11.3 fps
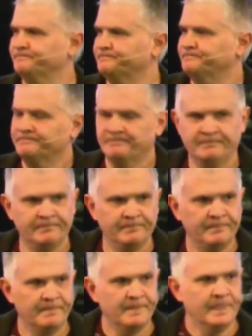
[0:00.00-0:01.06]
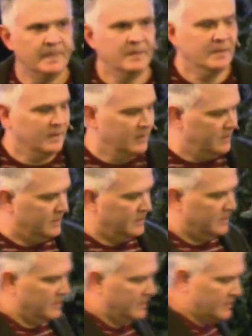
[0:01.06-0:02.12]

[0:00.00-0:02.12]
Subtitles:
(no one is talking)